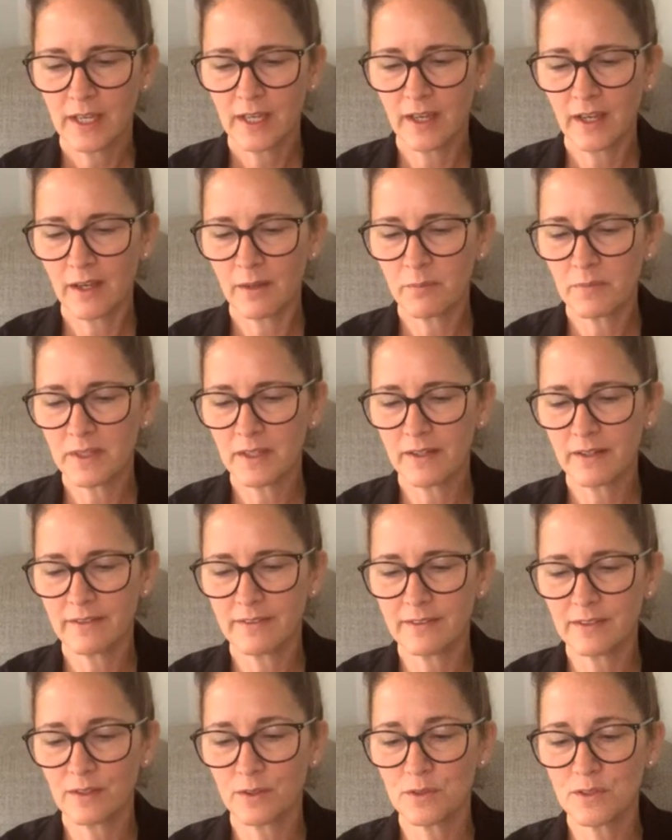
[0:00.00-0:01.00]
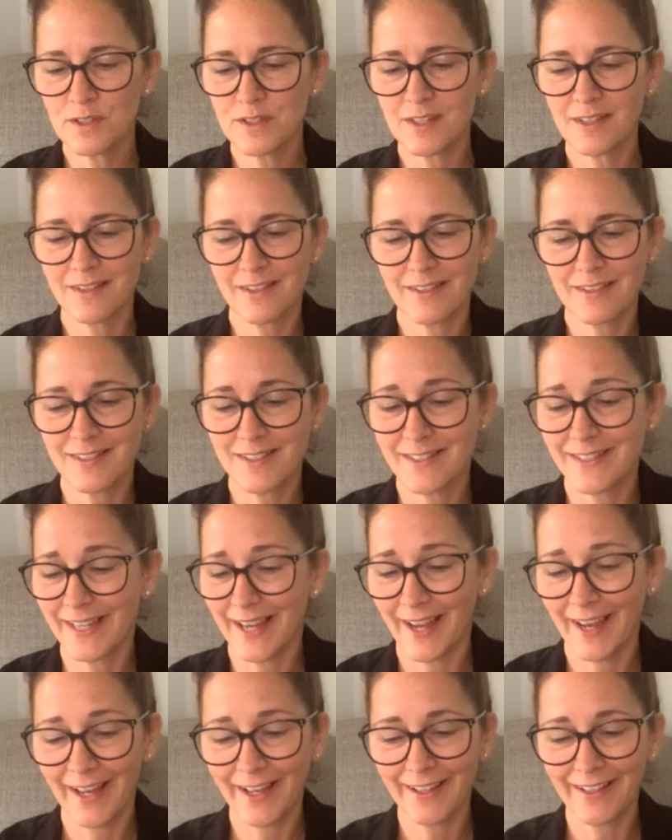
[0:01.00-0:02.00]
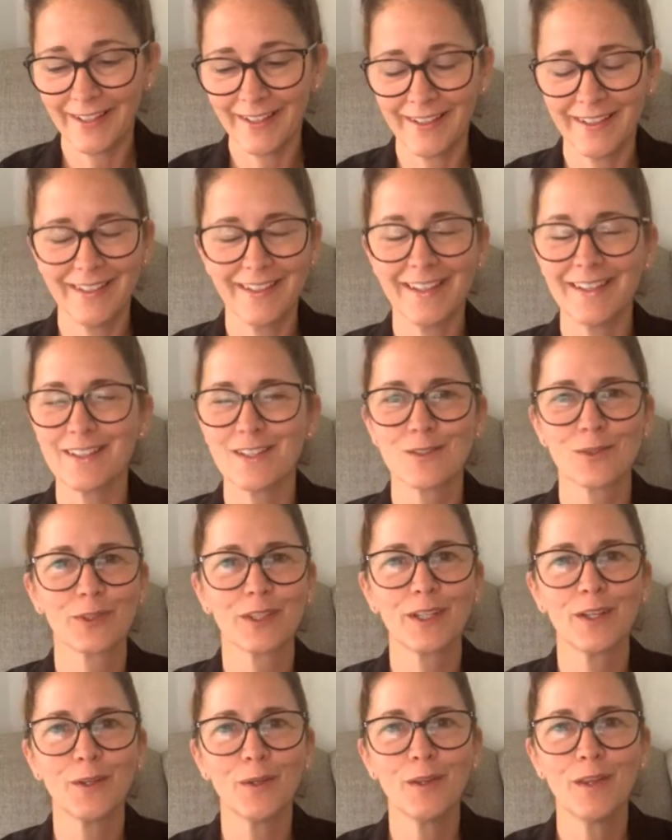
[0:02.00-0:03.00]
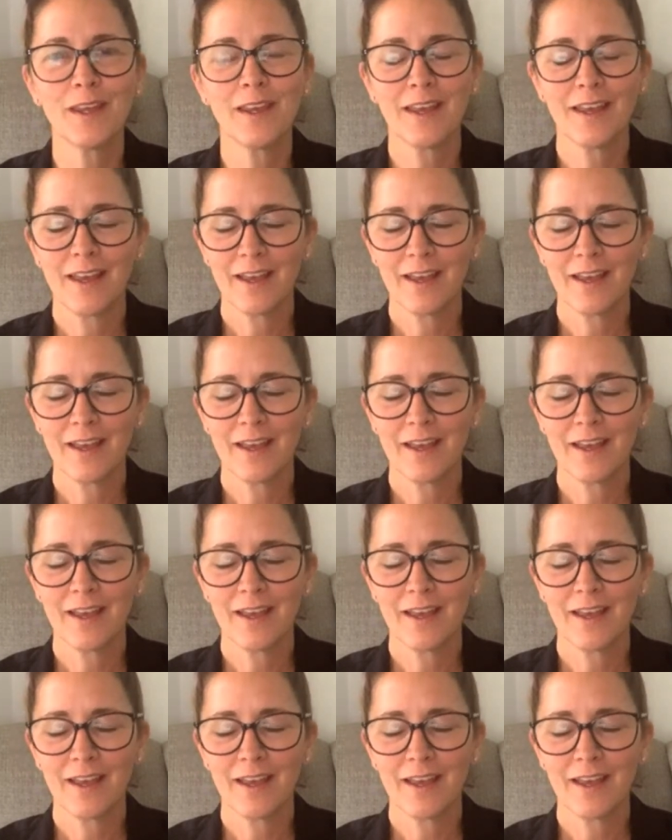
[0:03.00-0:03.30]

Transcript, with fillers: Um, it is used to this day in Israel.